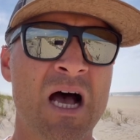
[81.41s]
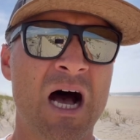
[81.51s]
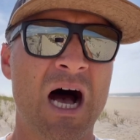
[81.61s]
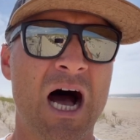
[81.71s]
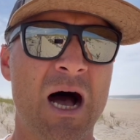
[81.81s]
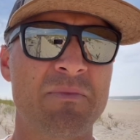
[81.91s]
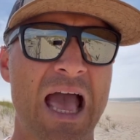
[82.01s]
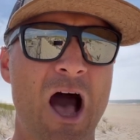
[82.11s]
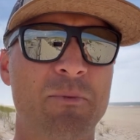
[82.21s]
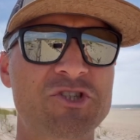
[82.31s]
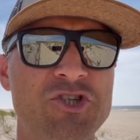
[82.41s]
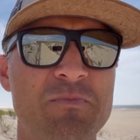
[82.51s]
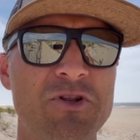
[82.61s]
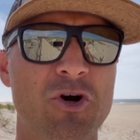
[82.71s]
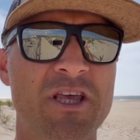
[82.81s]
The albies should
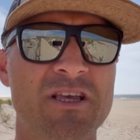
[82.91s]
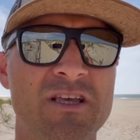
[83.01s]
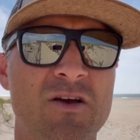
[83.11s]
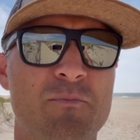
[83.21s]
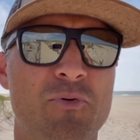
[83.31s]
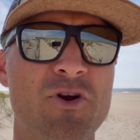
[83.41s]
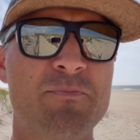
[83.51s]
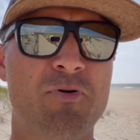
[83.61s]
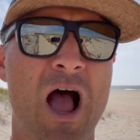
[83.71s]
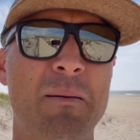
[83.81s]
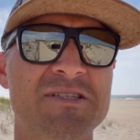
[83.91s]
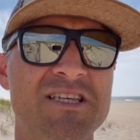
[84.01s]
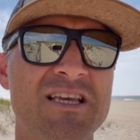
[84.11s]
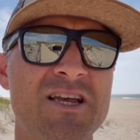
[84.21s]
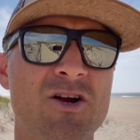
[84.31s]
be looking pretty
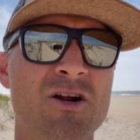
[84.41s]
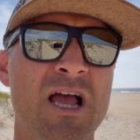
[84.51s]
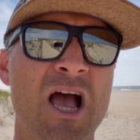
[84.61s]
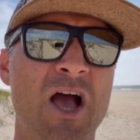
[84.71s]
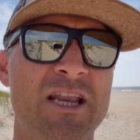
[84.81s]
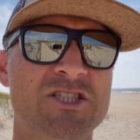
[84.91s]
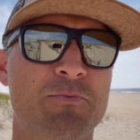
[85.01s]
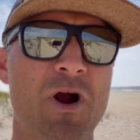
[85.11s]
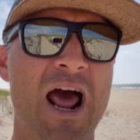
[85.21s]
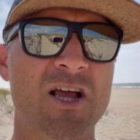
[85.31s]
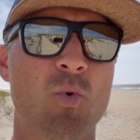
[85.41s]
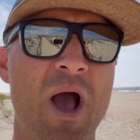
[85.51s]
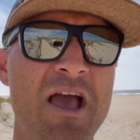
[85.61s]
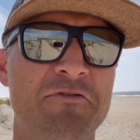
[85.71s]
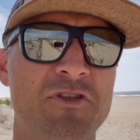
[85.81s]
promising here in a sporadic
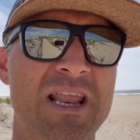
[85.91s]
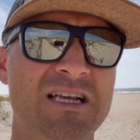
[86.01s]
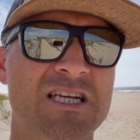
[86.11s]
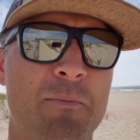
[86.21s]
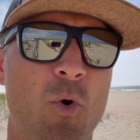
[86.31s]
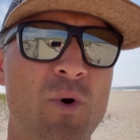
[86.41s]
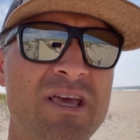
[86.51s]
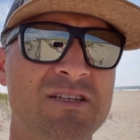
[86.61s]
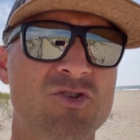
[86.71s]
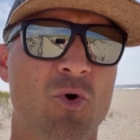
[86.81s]
way for the next couple weeks.